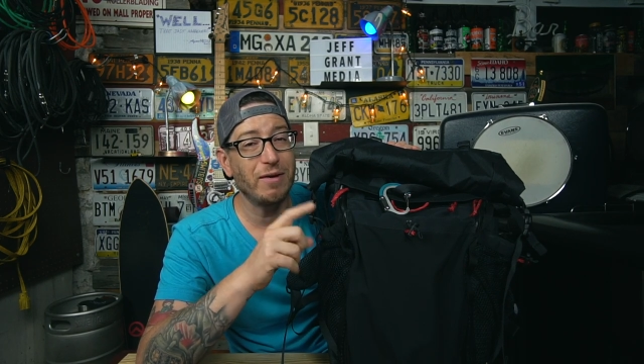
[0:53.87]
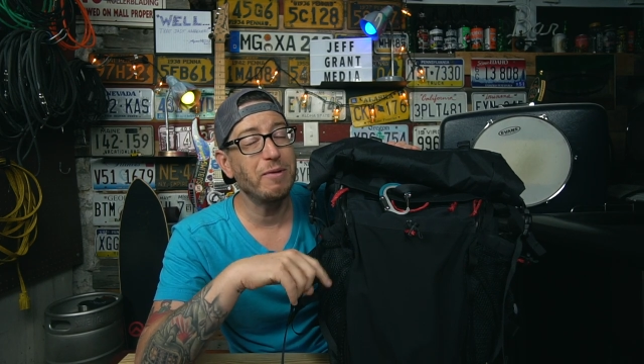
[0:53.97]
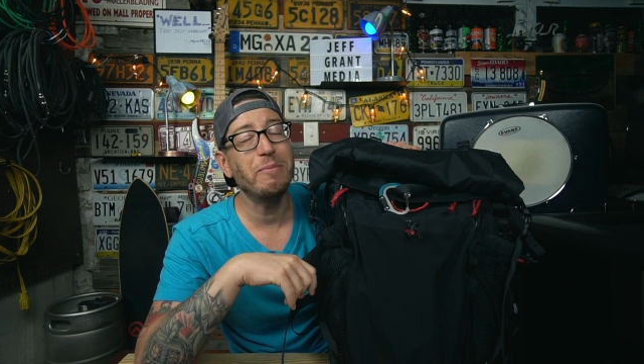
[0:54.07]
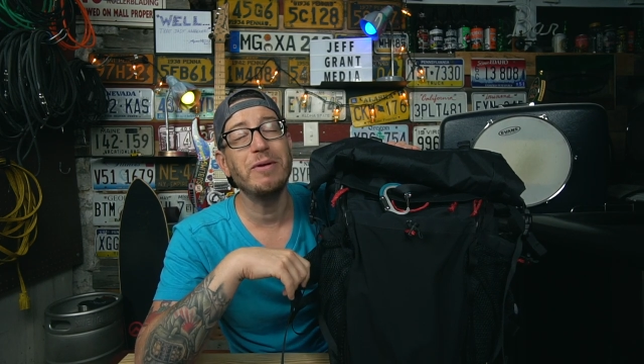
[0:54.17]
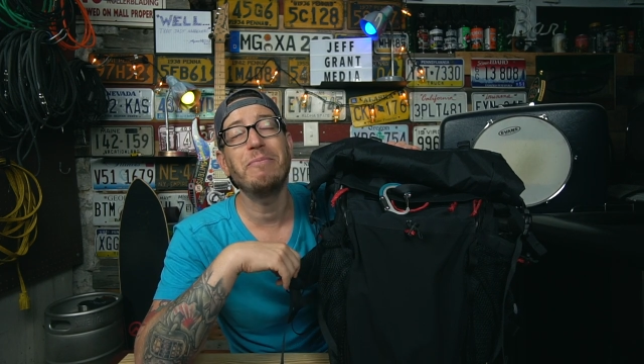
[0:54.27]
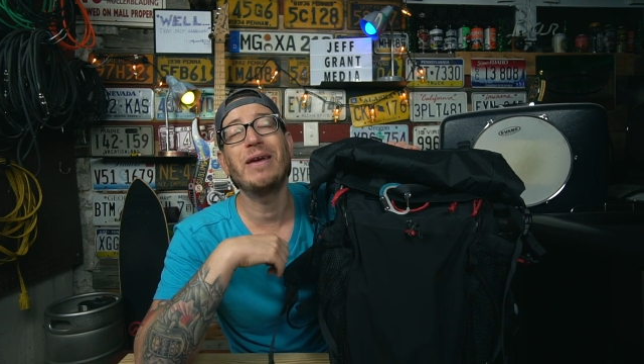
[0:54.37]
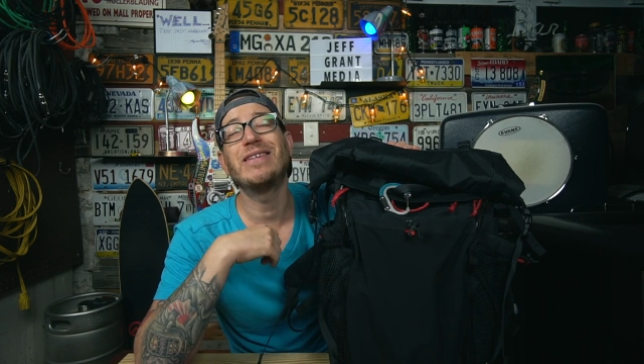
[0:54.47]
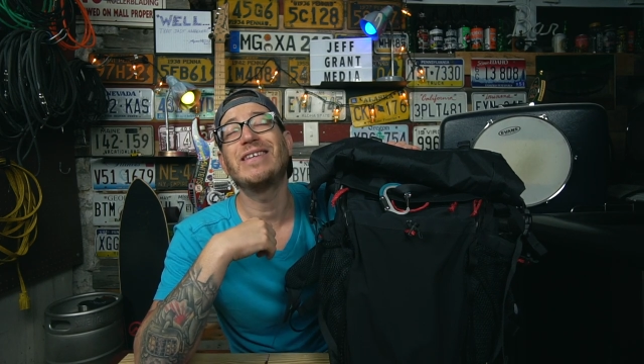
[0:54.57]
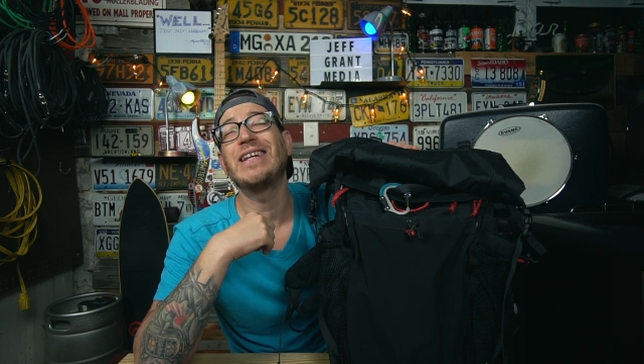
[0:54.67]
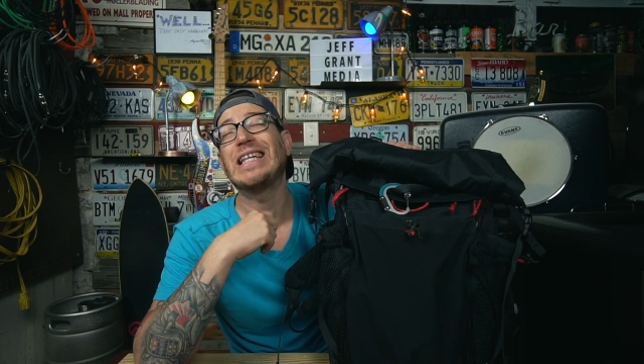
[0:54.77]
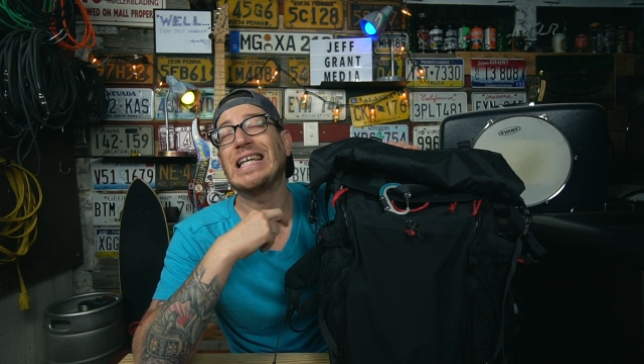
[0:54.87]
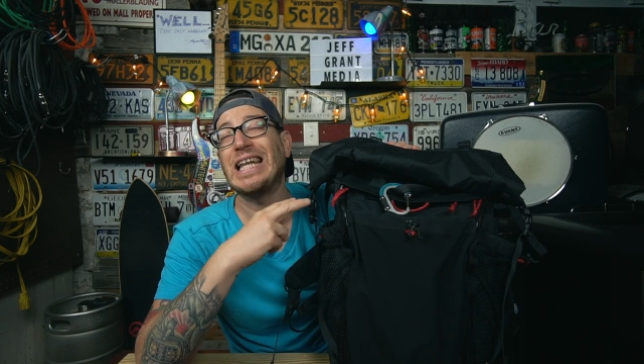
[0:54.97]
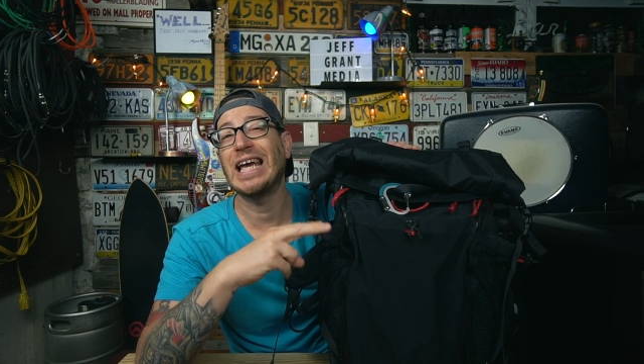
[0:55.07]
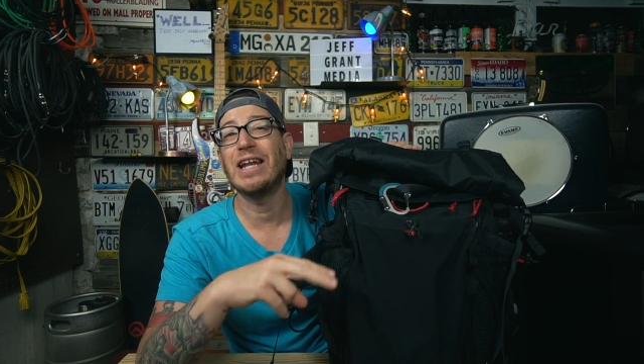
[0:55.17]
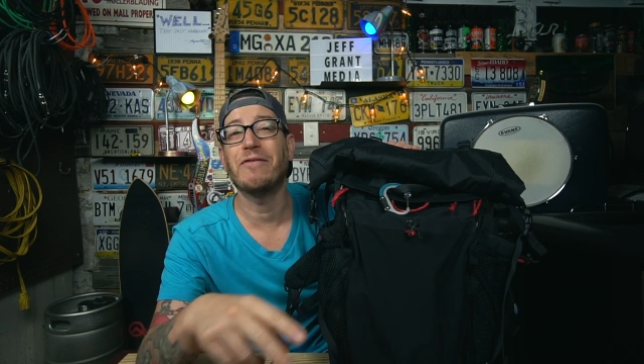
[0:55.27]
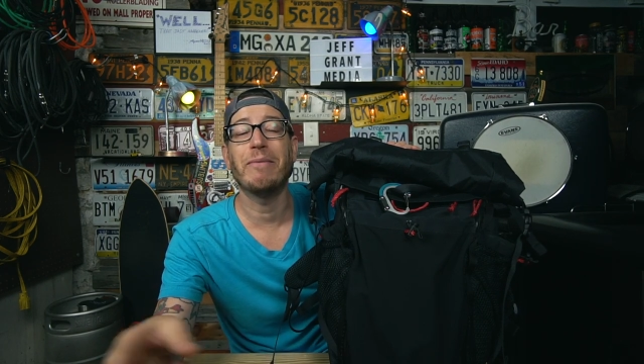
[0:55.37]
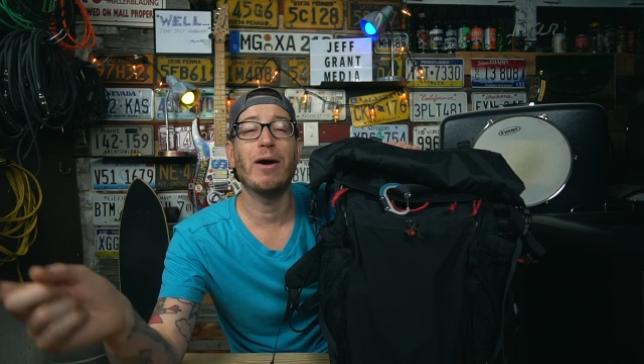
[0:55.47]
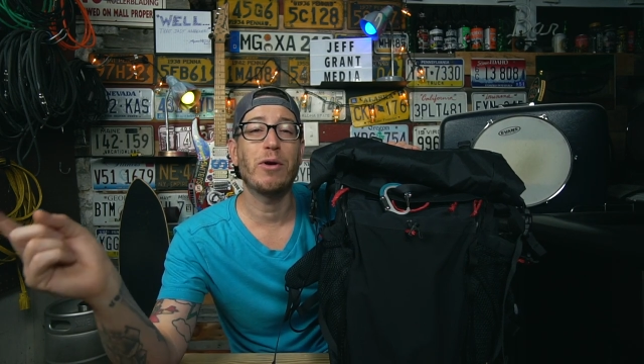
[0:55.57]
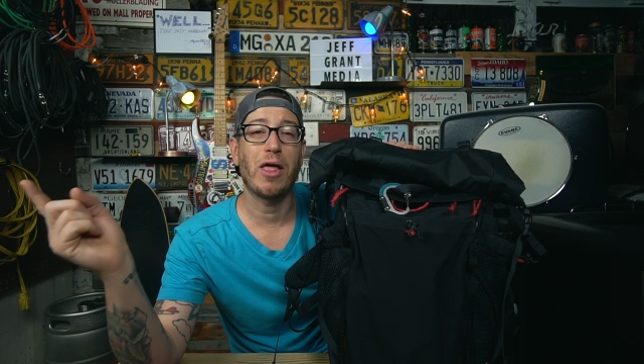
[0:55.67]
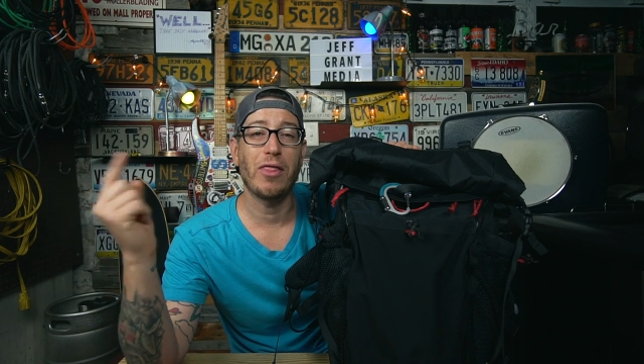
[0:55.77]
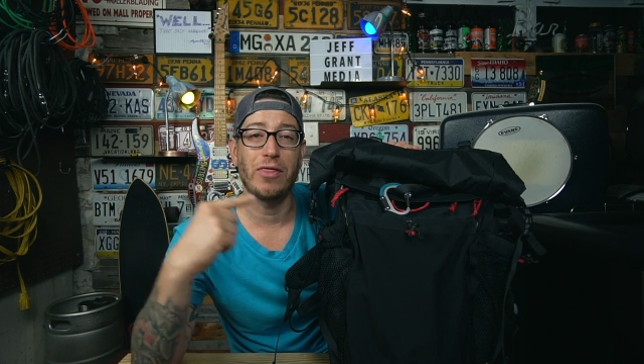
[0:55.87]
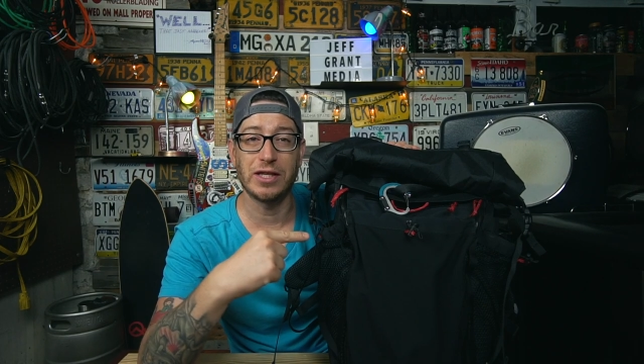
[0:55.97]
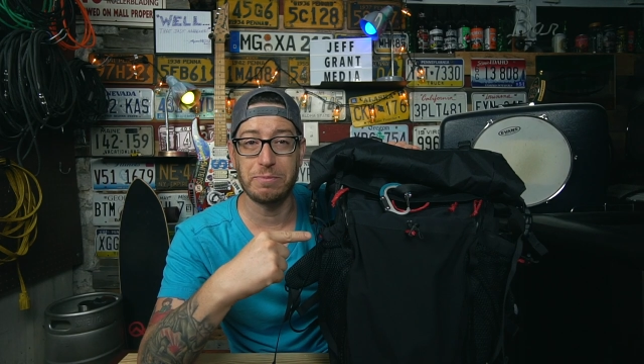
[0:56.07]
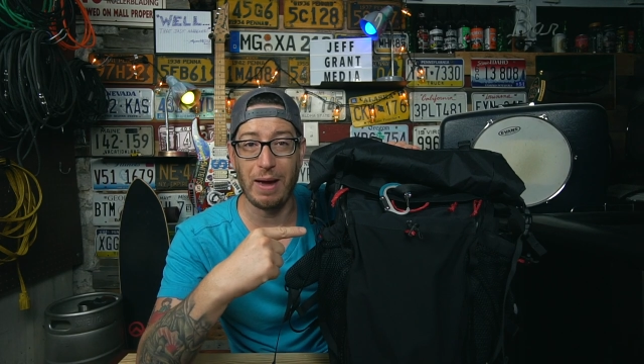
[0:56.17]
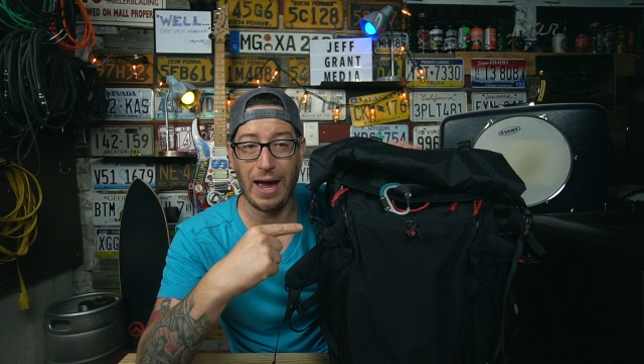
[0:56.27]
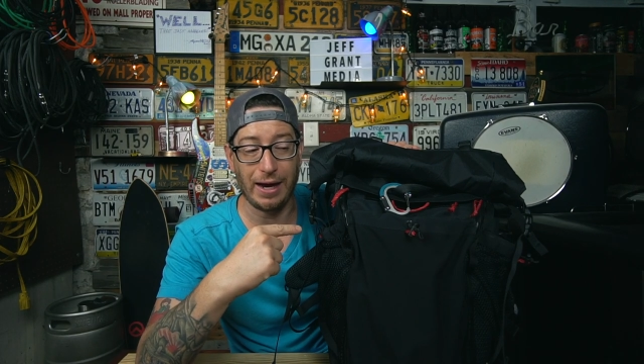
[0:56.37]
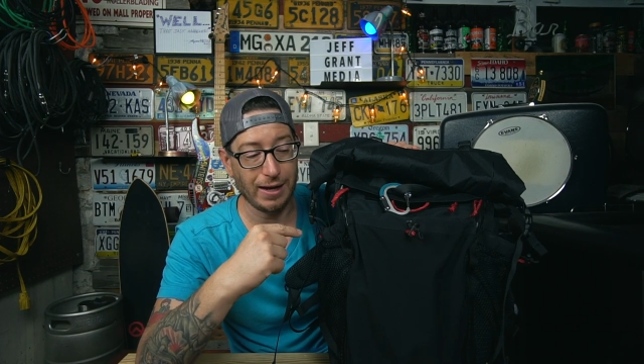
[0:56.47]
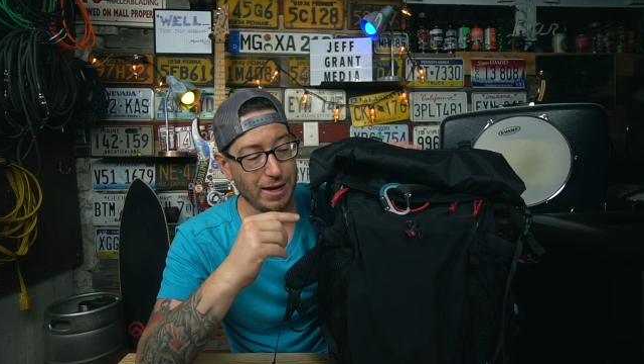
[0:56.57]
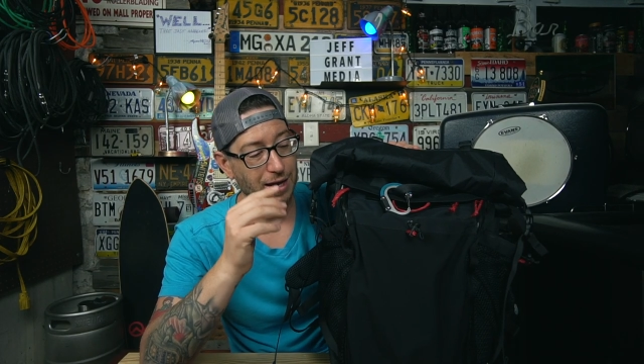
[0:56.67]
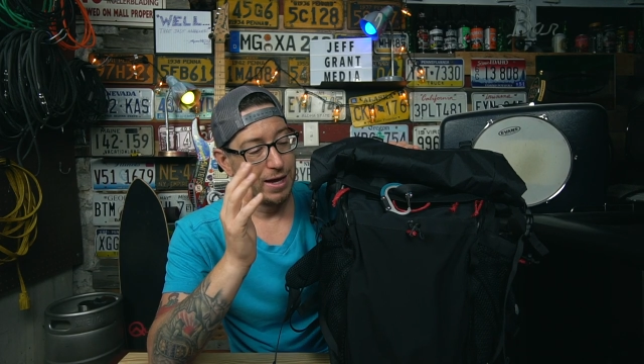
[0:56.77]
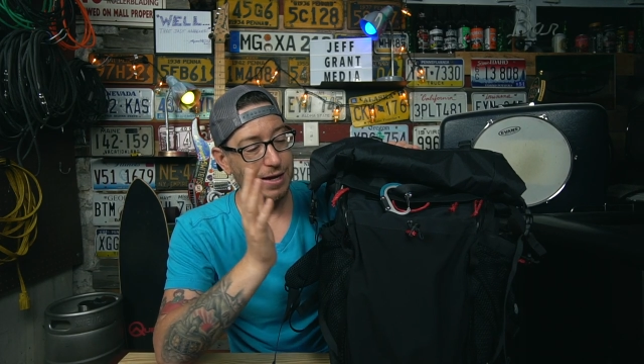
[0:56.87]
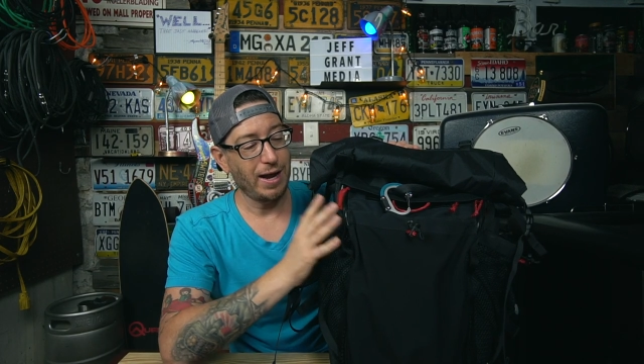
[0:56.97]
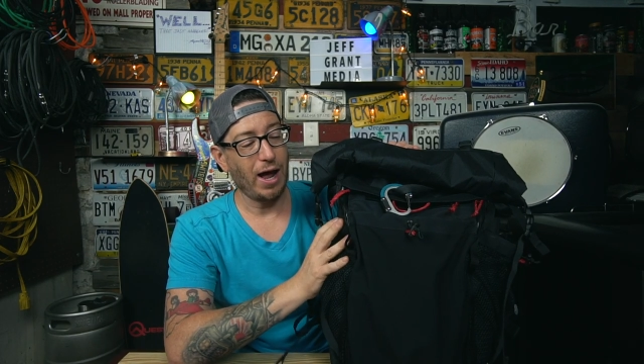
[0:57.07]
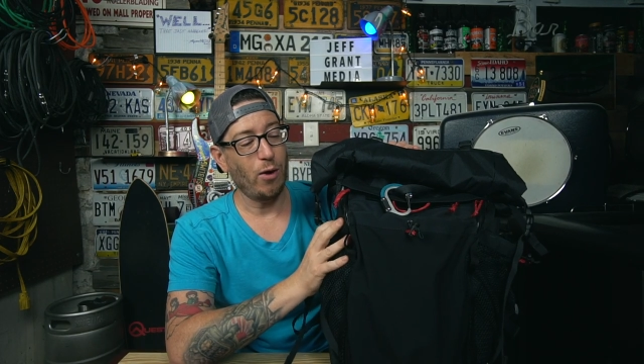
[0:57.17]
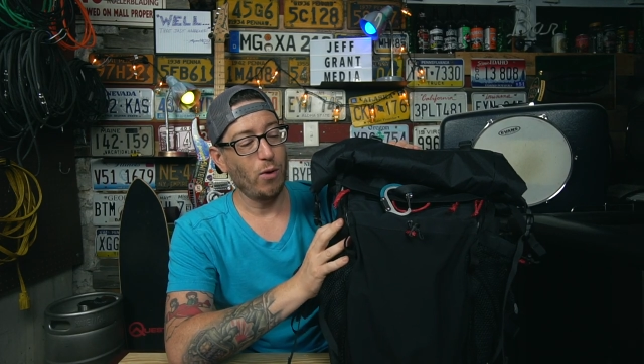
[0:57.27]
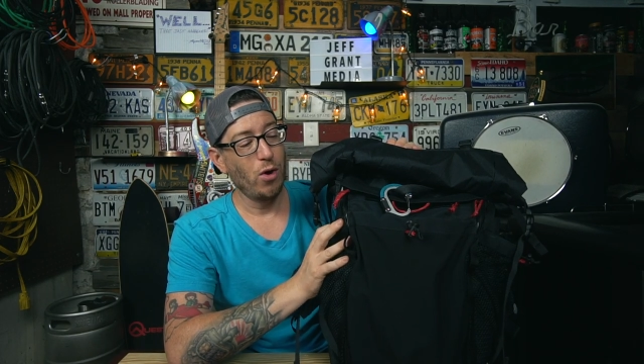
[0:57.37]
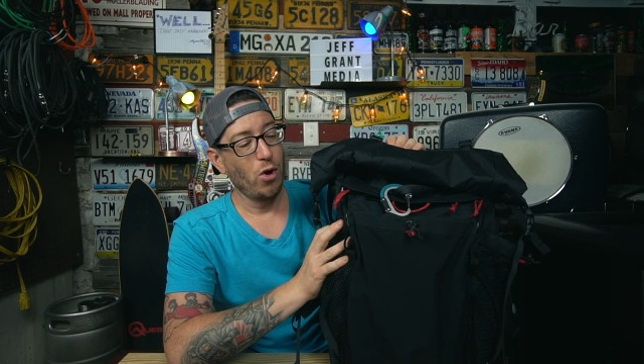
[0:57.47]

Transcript: I'm not being paid to say anything negative about this bag. Now,